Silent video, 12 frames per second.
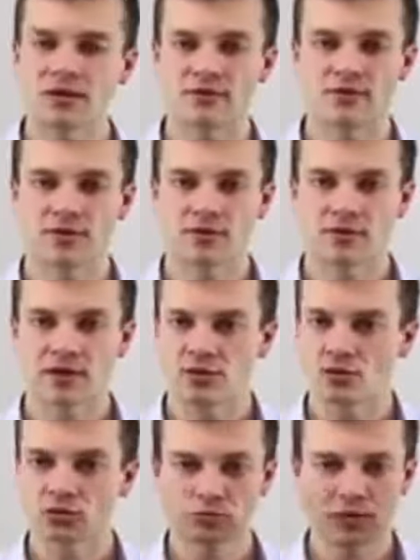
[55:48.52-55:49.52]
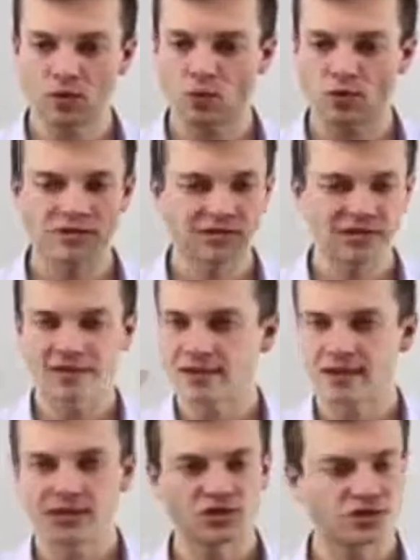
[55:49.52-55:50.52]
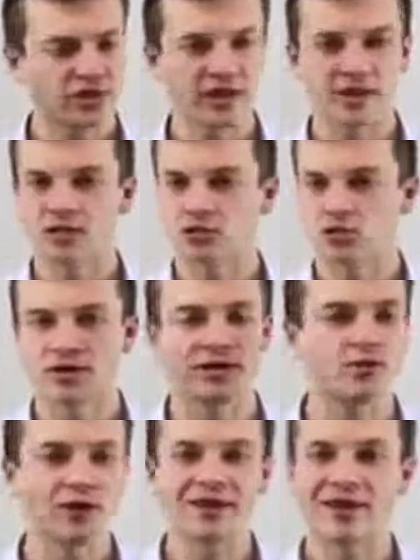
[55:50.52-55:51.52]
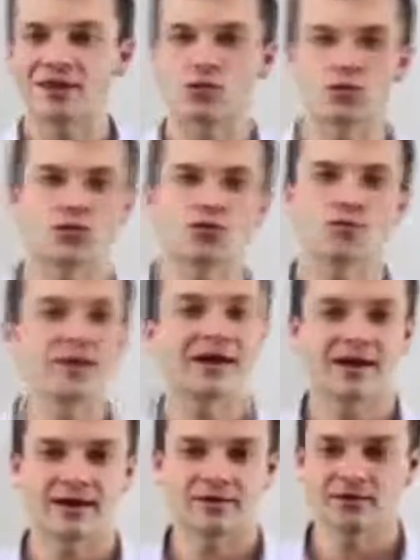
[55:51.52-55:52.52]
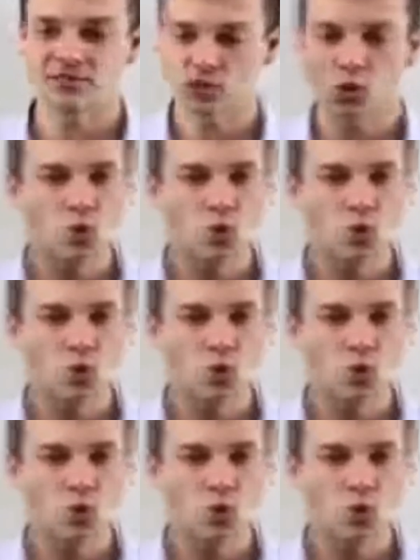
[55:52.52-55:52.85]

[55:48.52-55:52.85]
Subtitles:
legal and everything, okay? Those networks, it's not like any shenanigans or any gray hat or black hat.